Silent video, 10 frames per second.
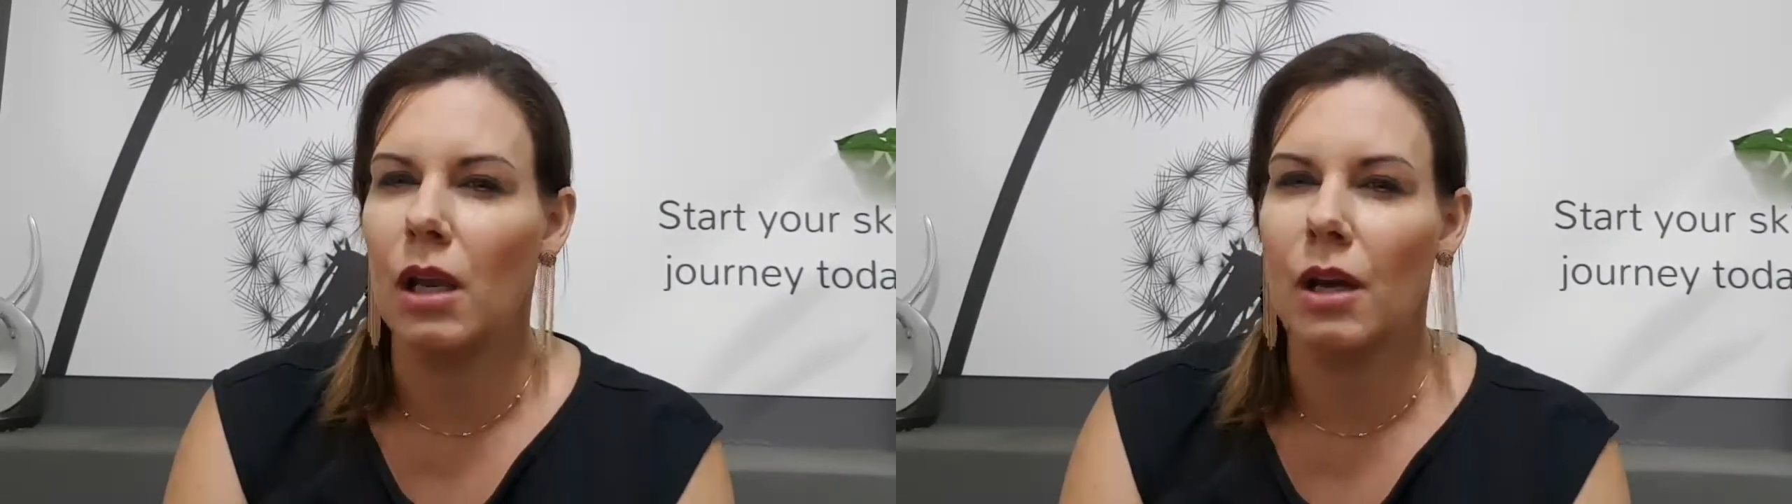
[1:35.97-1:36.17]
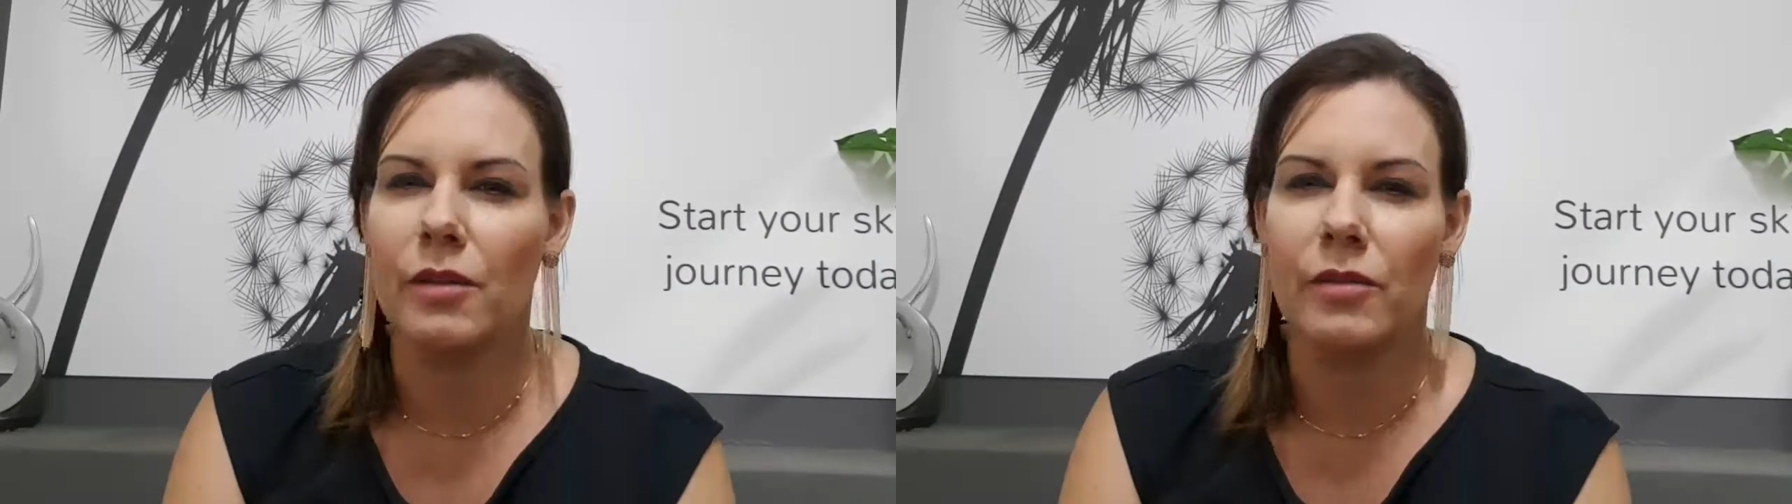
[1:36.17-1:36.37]

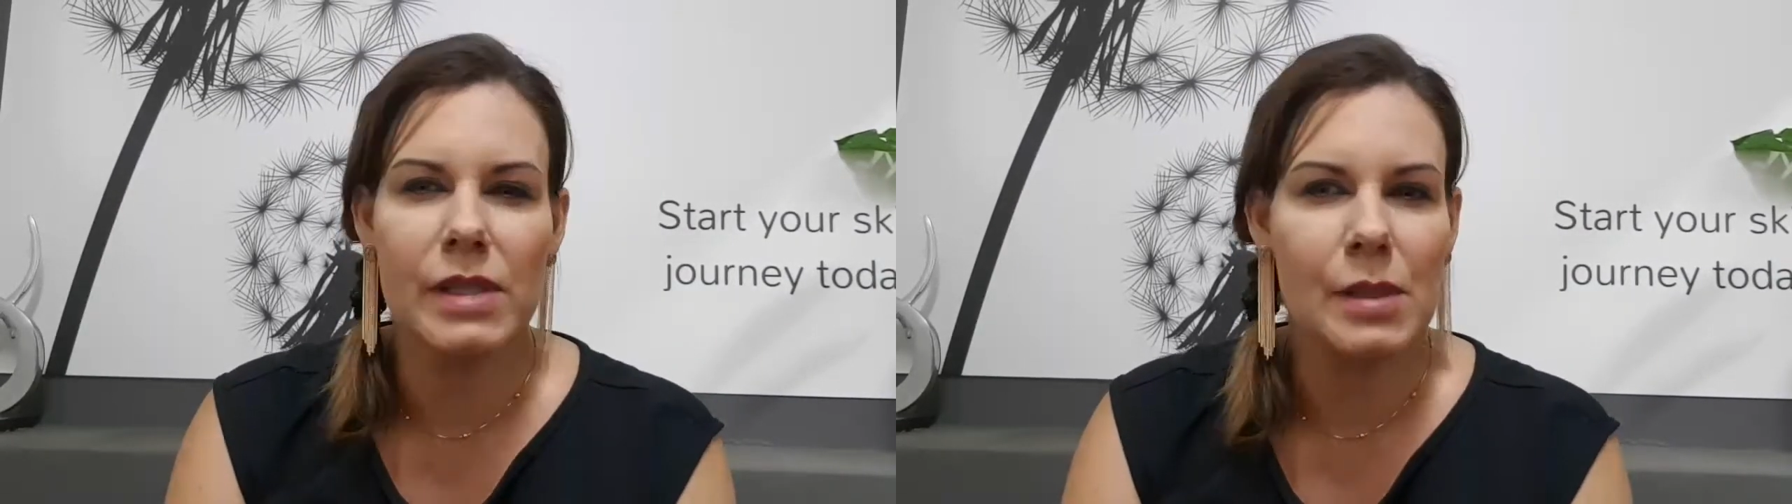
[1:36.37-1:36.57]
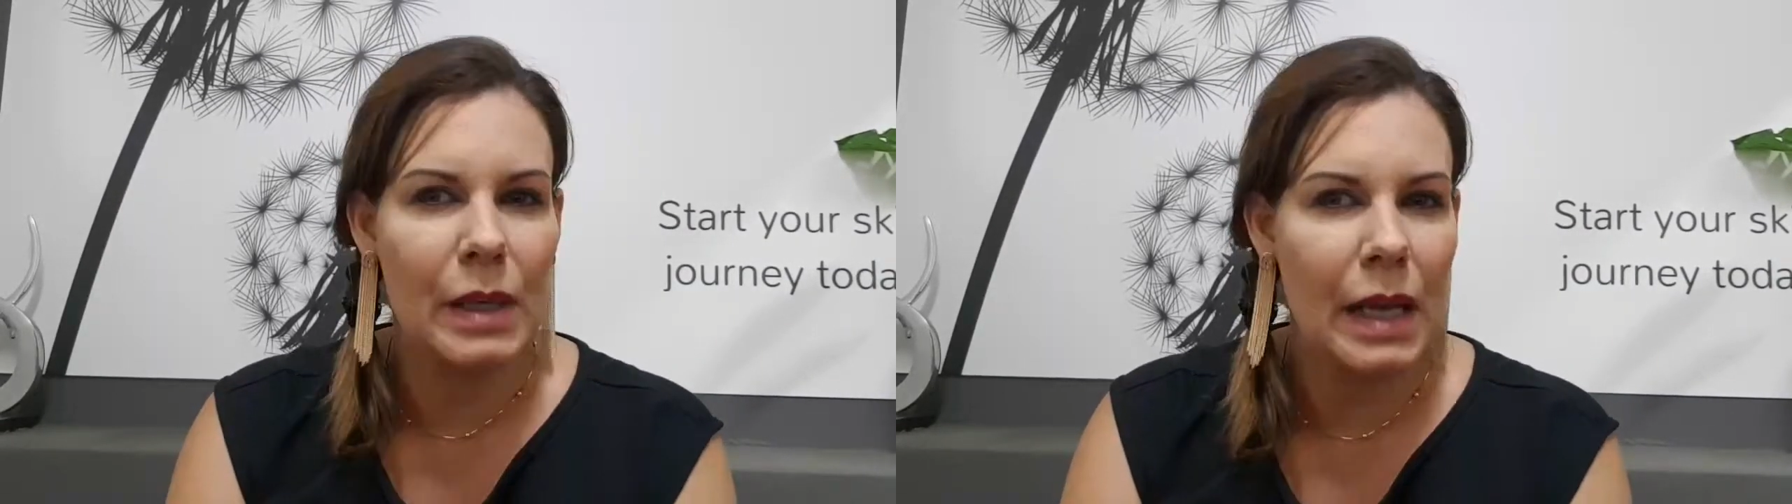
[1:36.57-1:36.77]
lot of
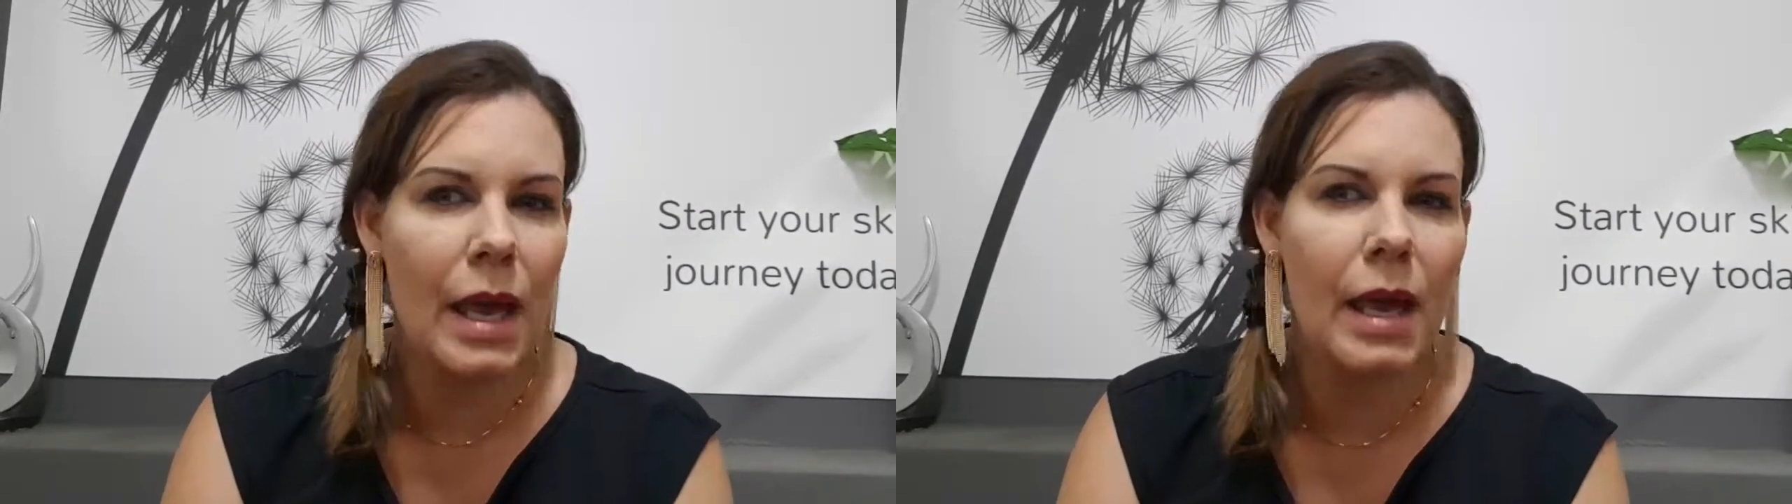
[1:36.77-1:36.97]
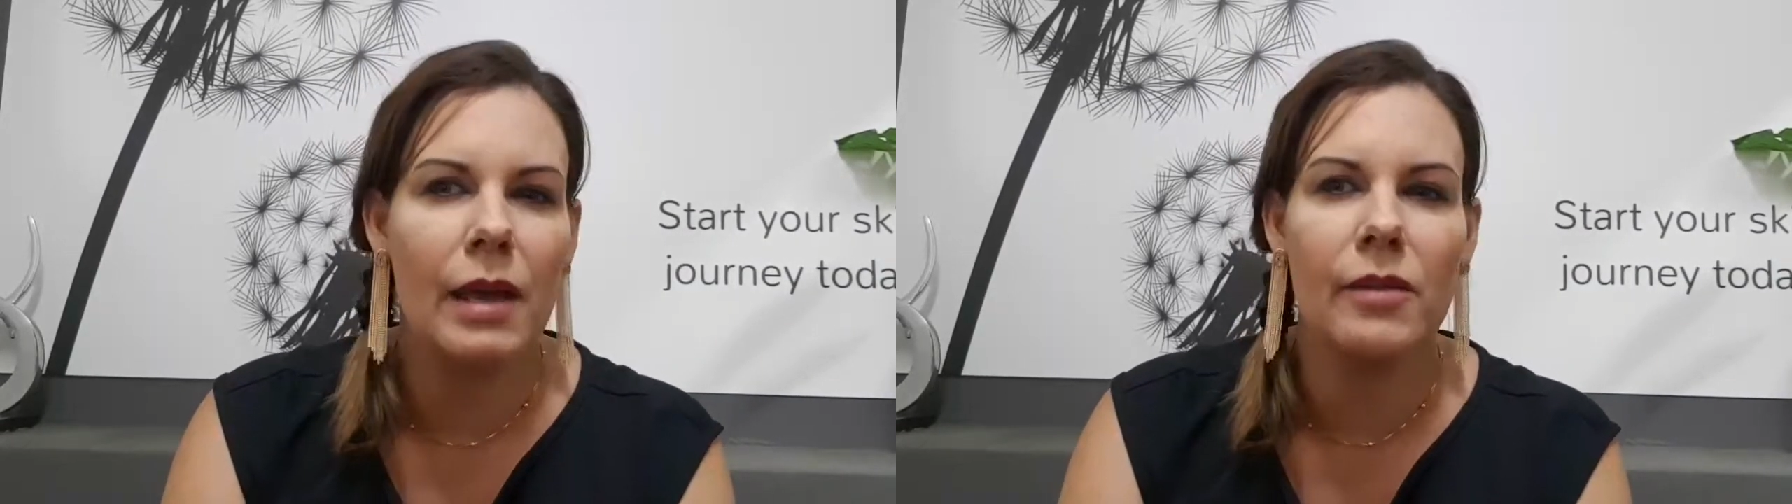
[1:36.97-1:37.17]
vitamin
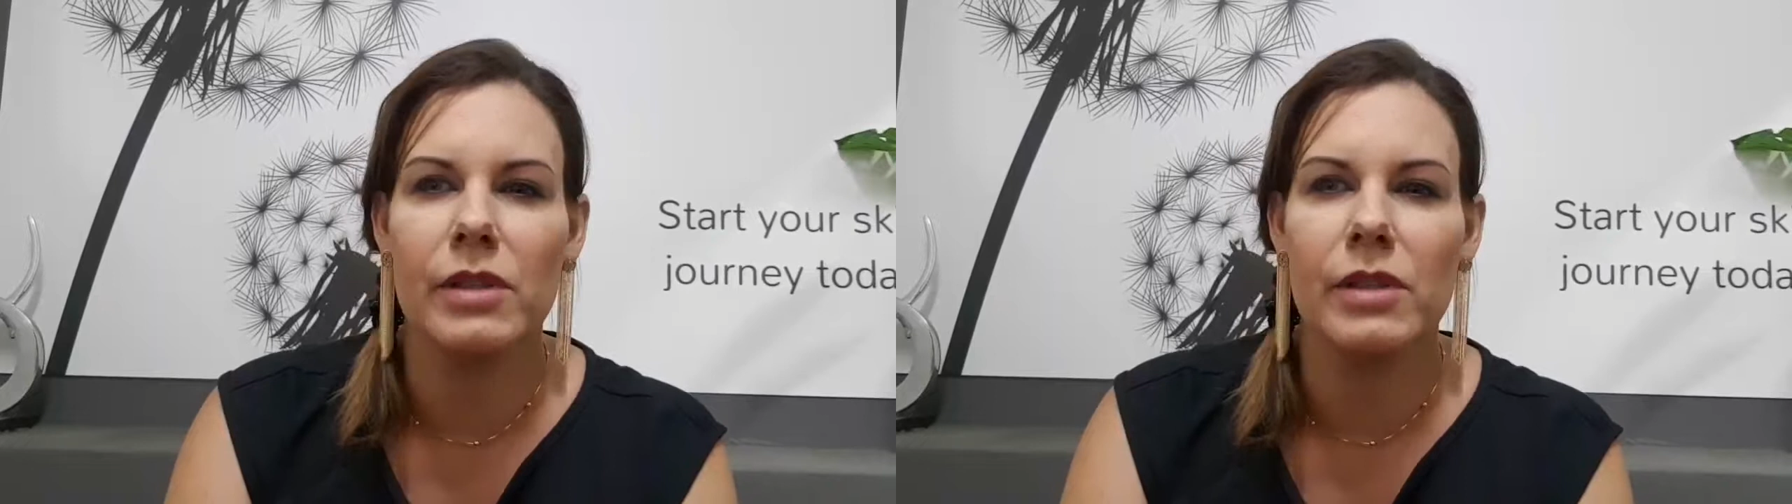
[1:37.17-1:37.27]
A,